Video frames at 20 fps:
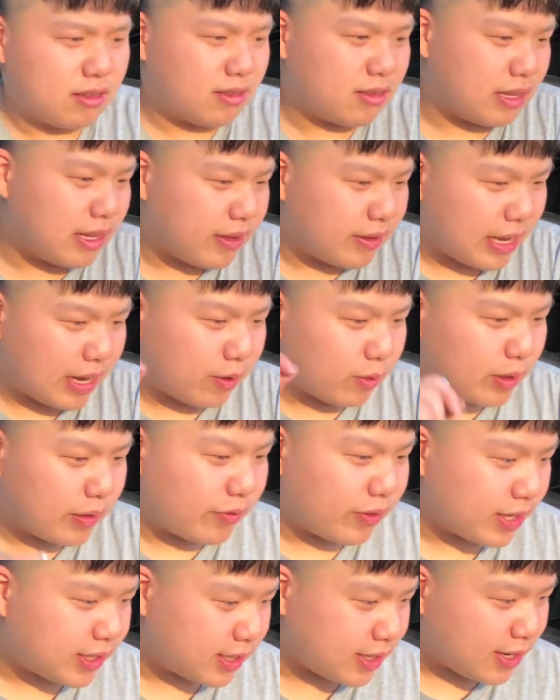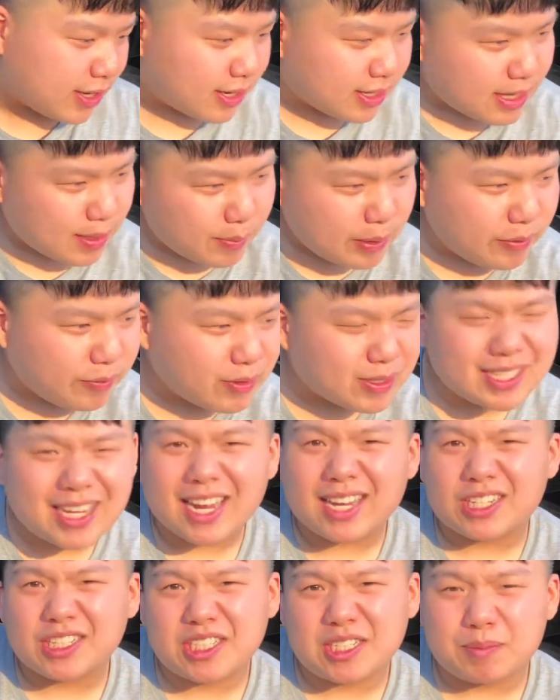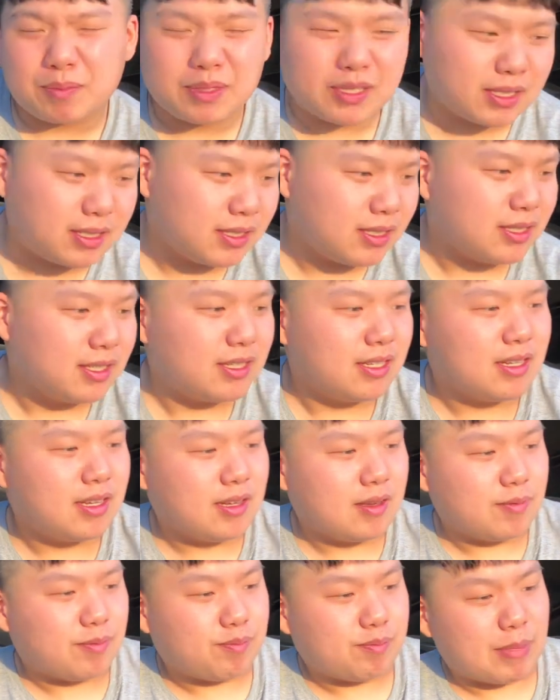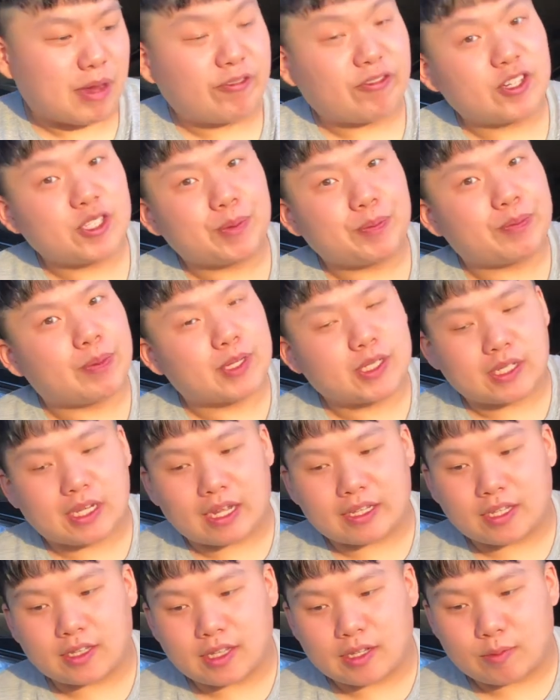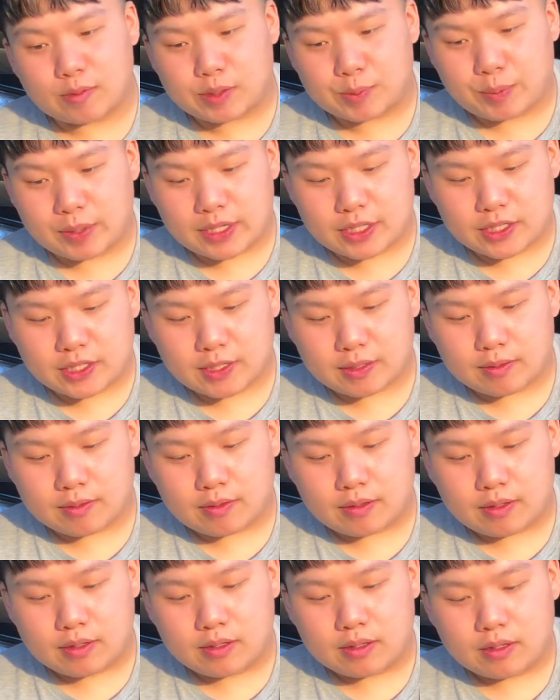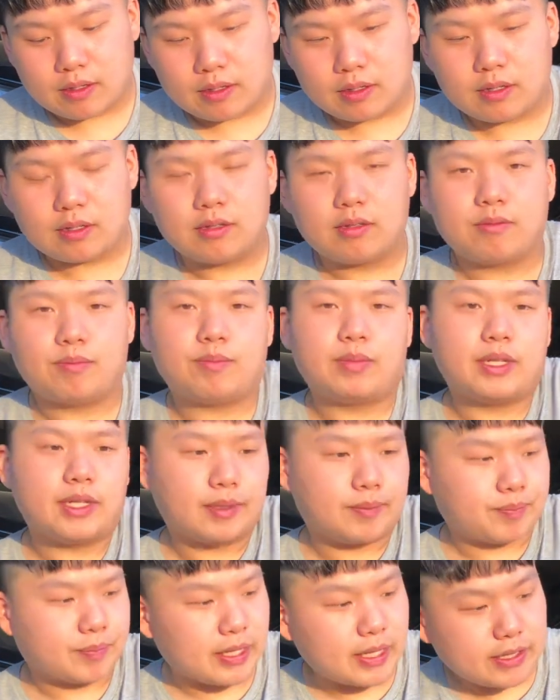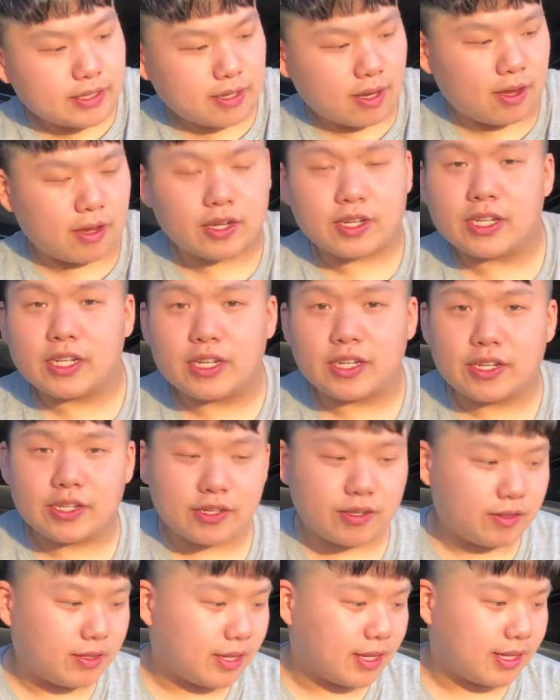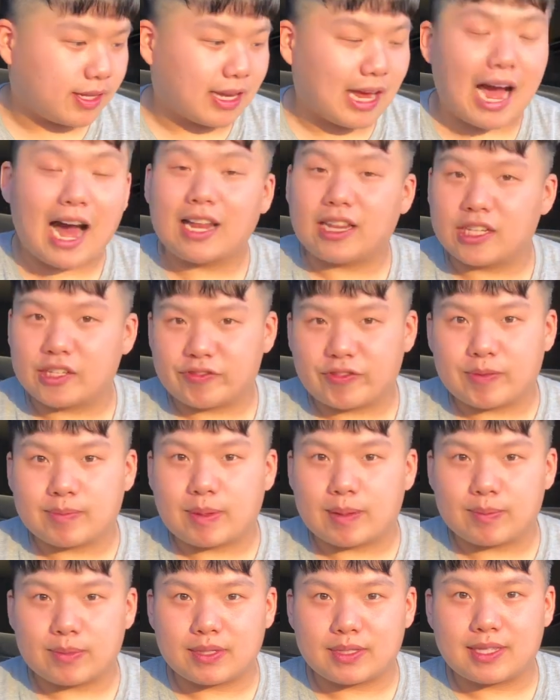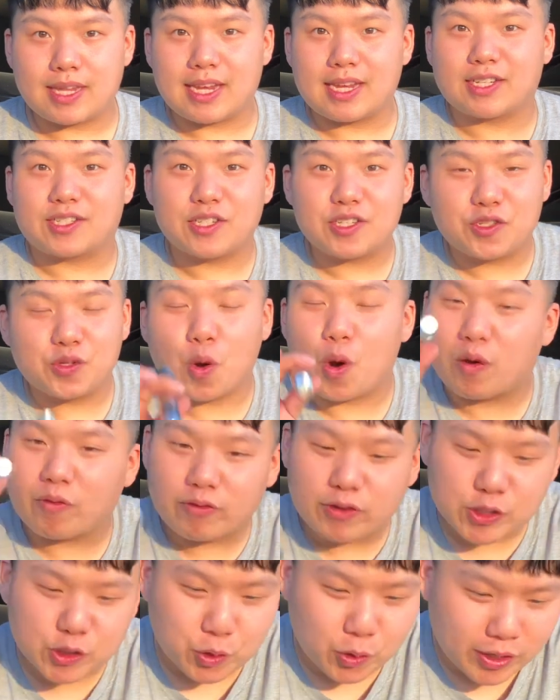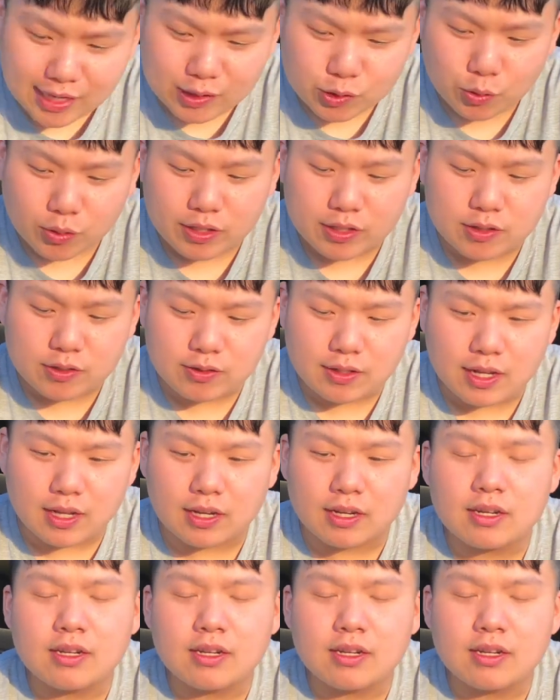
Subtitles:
I don't know if you guys can hear that, but it feels kind of cheap, My first impression, I thought that was pretty cheap. But it's all good, like I learned from my mistake. Just don't over torque. I torqued it to like